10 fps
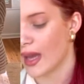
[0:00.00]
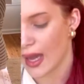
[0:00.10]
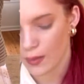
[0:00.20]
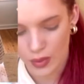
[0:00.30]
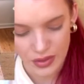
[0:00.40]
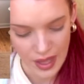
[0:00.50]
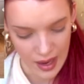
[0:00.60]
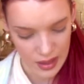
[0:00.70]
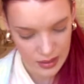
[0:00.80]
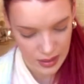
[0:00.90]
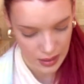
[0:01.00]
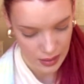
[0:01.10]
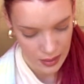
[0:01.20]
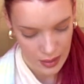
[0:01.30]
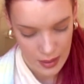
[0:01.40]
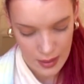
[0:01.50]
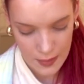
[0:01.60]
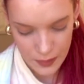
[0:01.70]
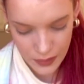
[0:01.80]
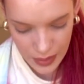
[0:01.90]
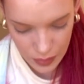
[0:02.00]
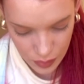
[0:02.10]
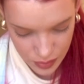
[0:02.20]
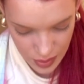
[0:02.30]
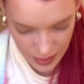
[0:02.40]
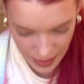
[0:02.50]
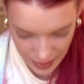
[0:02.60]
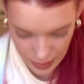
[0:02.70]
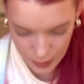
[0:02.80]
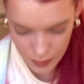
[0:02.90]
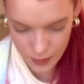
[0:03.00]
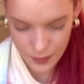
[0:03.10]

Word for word: came with that and then it also came